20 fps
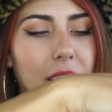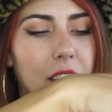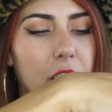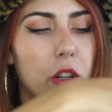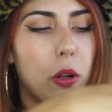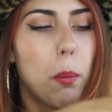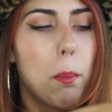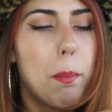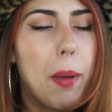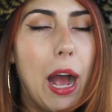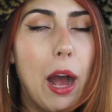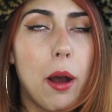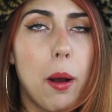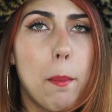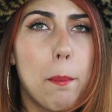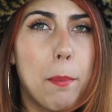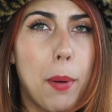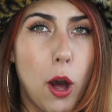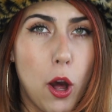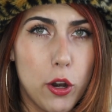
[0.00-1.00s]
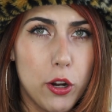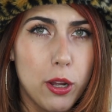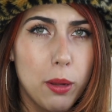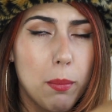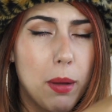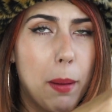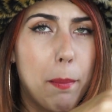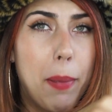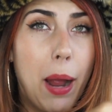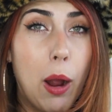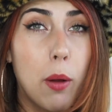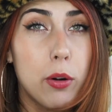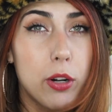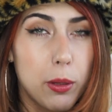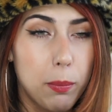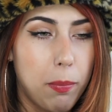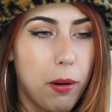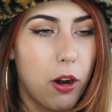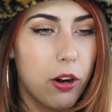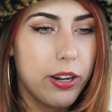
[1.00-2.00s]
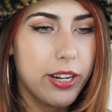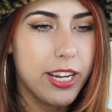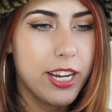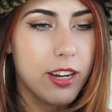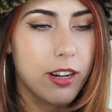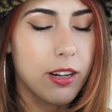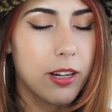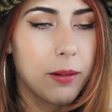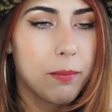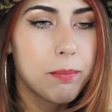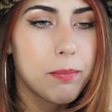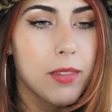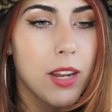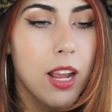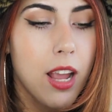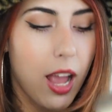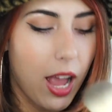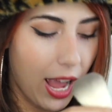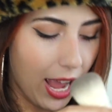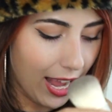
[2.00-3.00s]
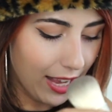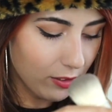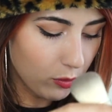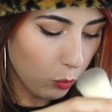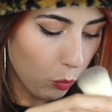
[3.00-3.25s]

little bottom powder part here as